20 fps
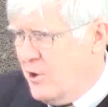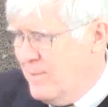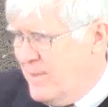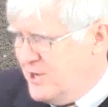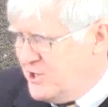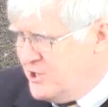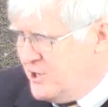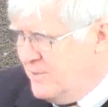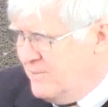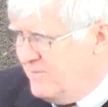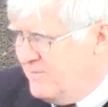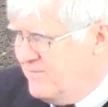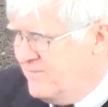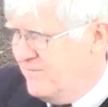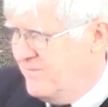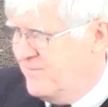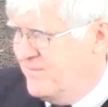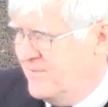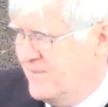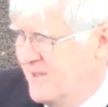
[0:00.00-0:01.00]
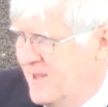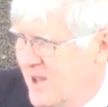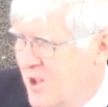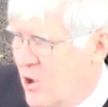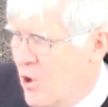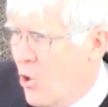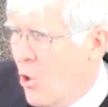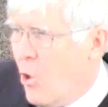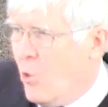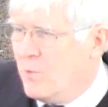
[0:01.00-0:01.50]
Commission.
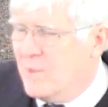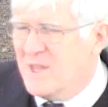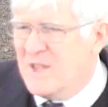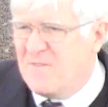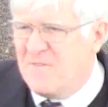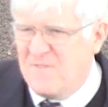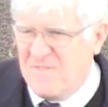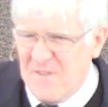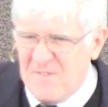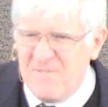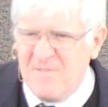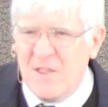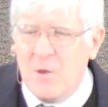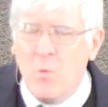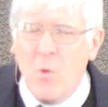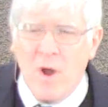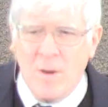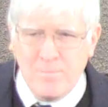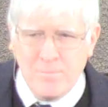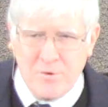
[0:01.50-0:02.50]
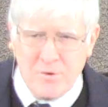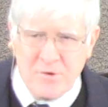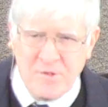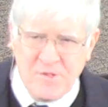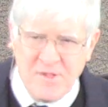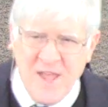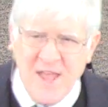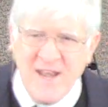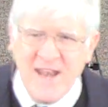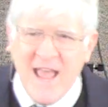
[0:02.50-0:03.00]
Only fifty-one
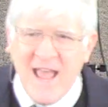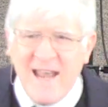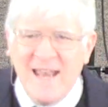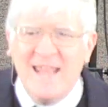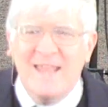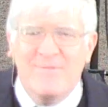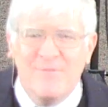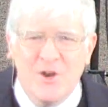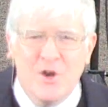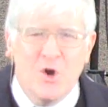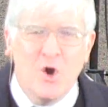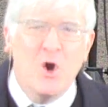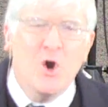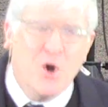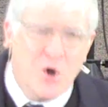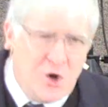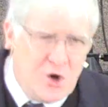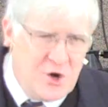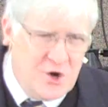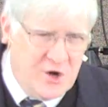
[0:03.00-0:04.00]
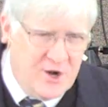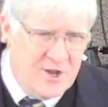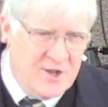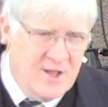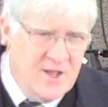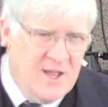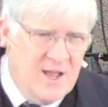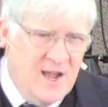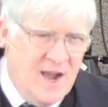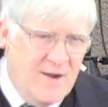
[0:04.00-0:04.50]
percent had even heard
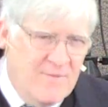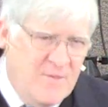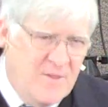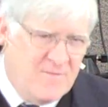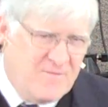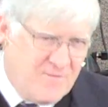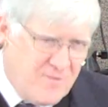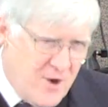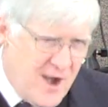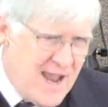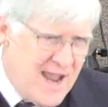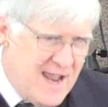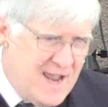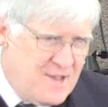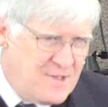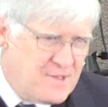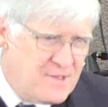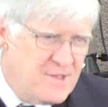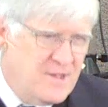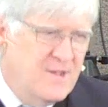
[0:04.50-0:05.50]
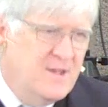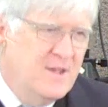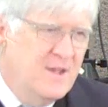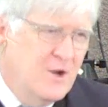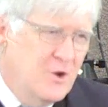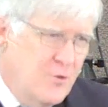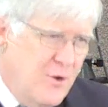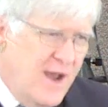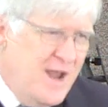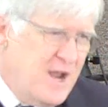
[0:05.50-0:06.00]
of the phrase
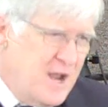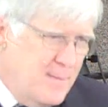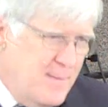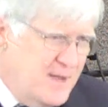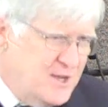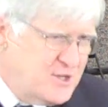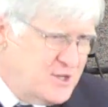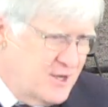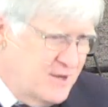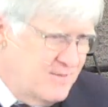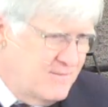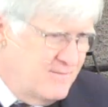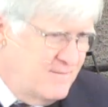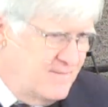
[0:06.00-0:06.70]
Great Commission.